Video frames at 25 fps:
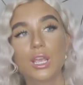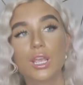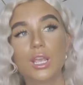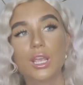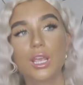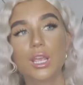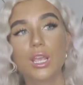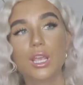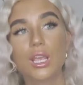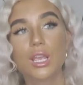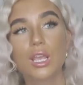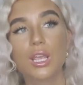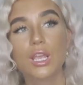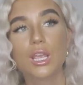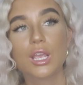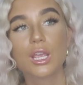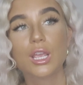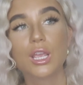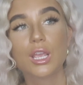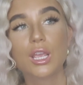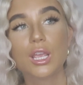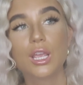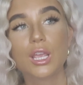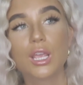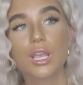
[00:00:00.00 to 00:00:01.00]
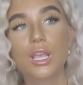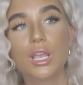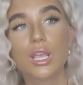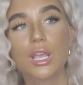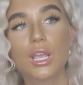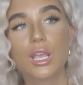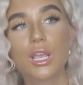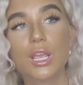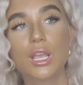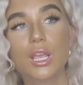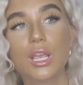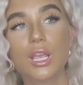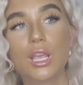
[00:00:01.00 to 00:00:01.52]

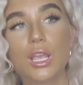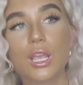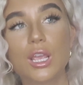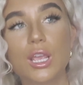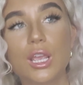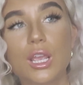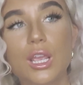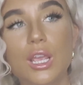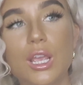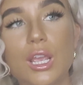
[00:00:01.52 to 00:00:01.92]
[no speech]